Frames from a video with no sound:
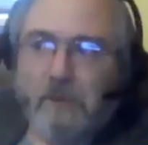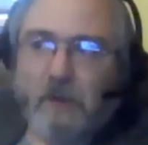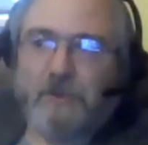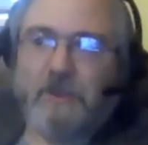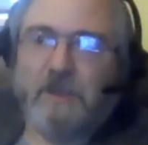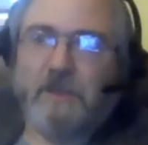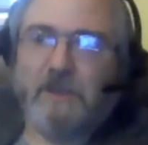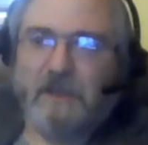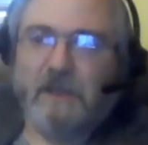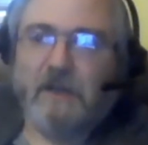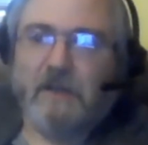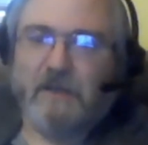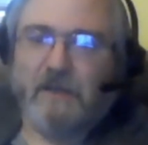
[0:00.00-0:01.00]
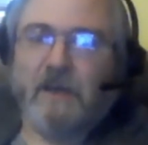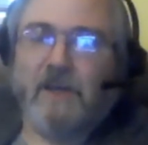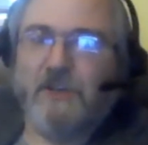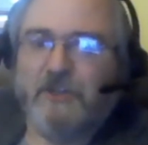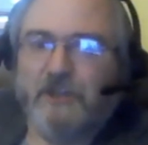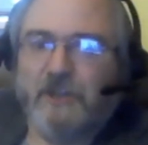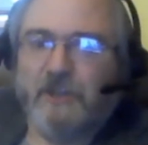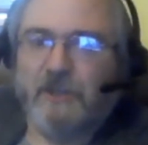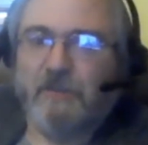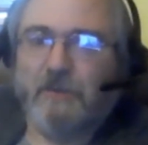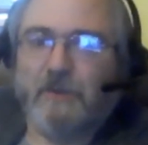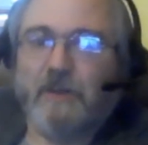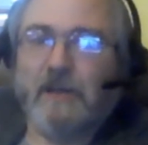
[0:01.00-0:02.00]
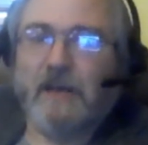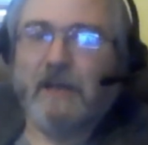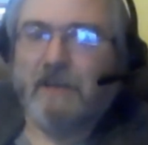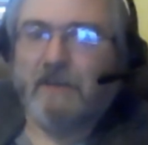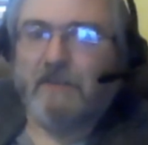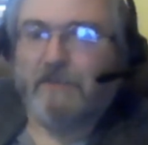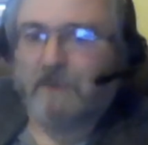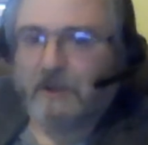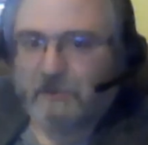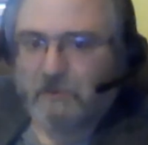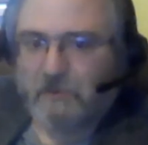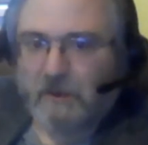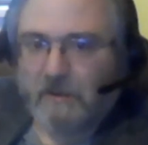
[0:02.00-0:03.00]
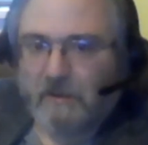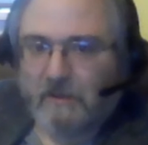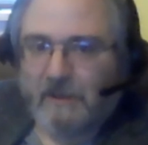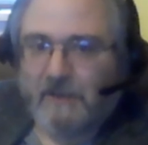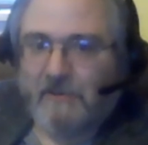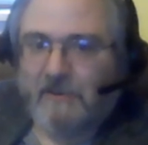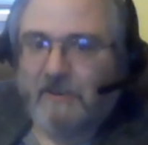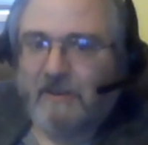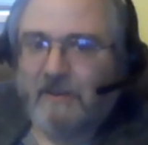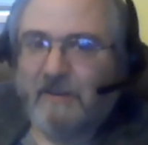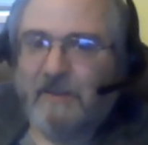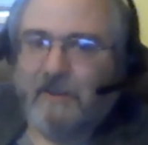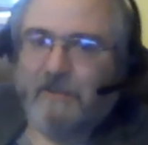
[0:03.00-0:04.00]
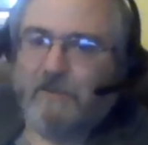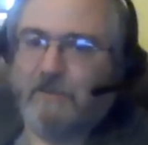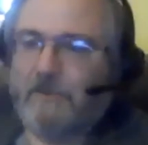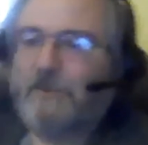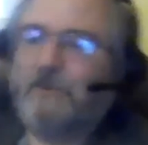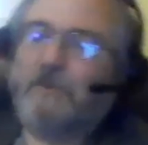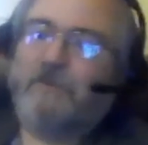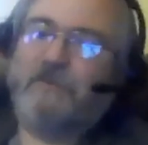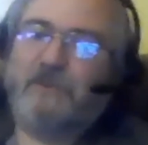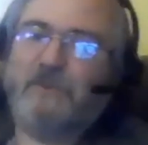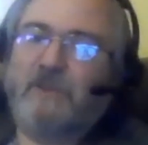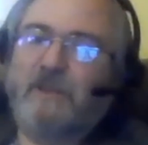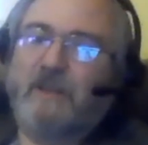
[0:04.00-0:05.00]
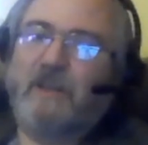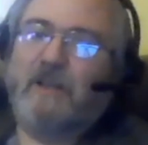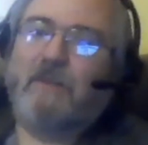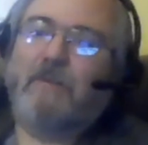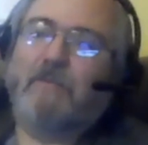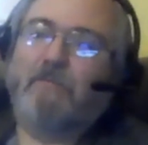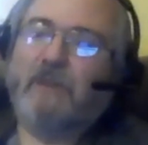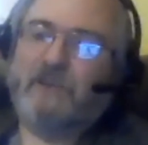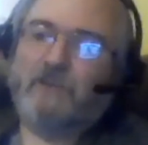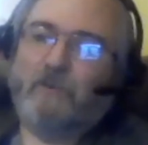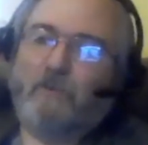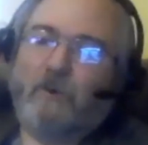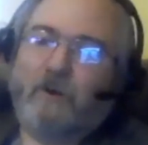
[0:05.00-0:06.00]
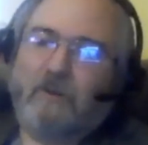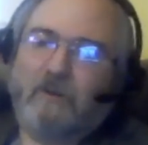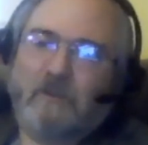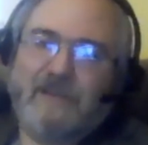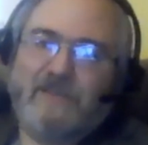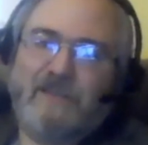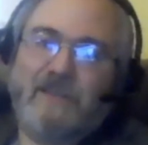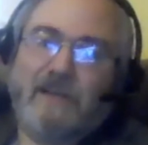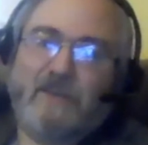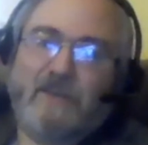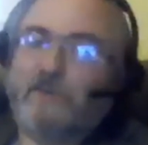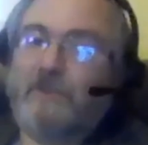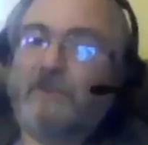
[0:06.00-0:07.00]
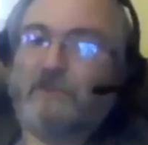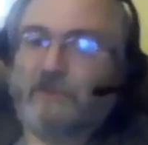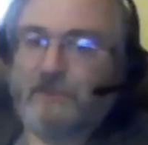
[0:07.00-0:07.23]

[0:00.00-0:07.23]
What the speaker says: melting the ice sheets and we're adding the freshwater layer to the surface, makes the water less dense so it doesn't